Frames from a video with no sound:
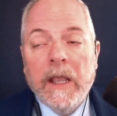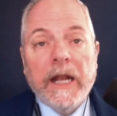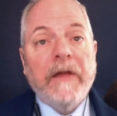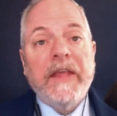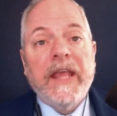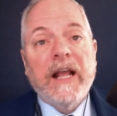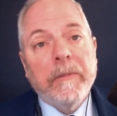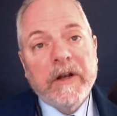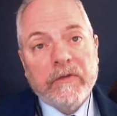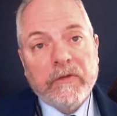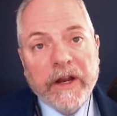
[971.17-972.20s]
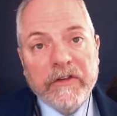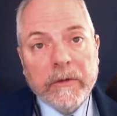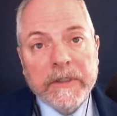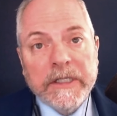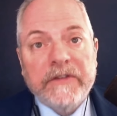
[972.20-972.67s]
And on the element of
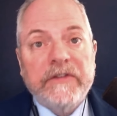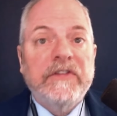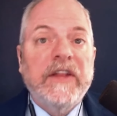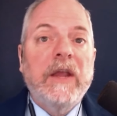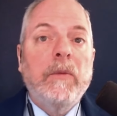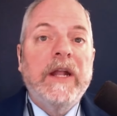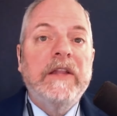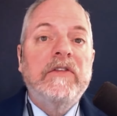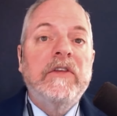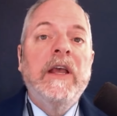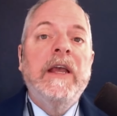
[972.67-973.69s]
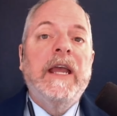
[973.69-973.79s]
reasonableness, the state wins